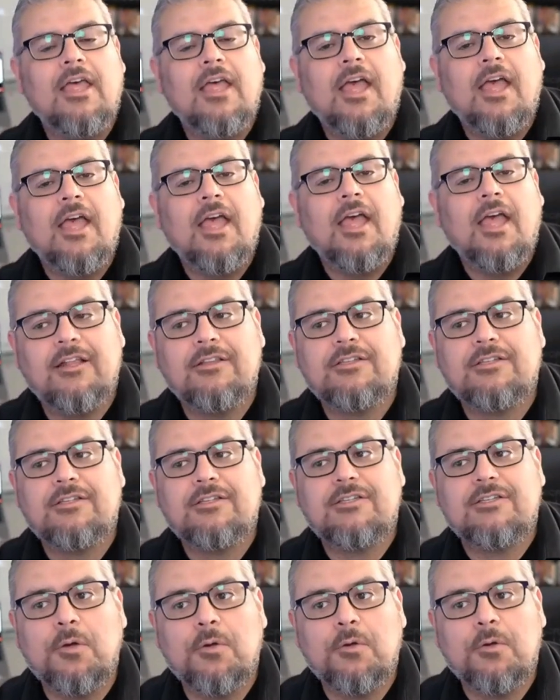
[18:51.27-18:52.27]
And
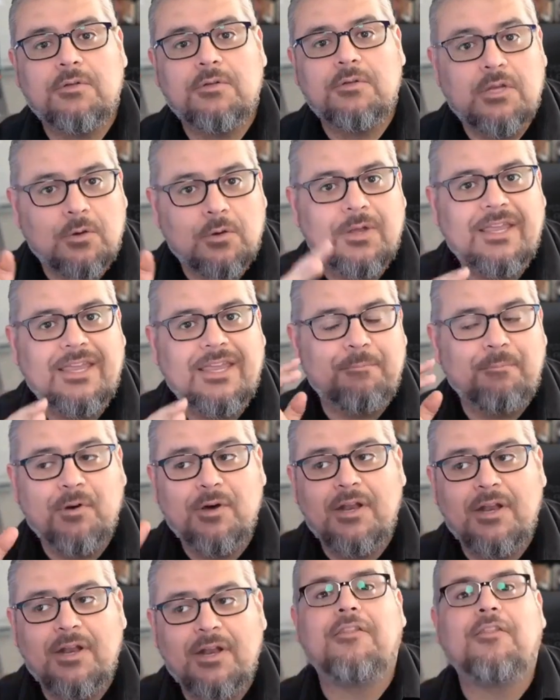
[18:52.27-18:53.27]
so he put
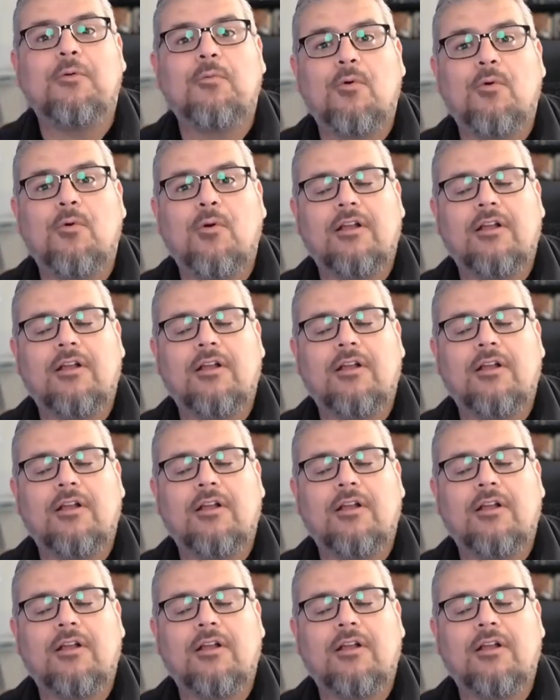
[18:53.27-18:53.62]
in the work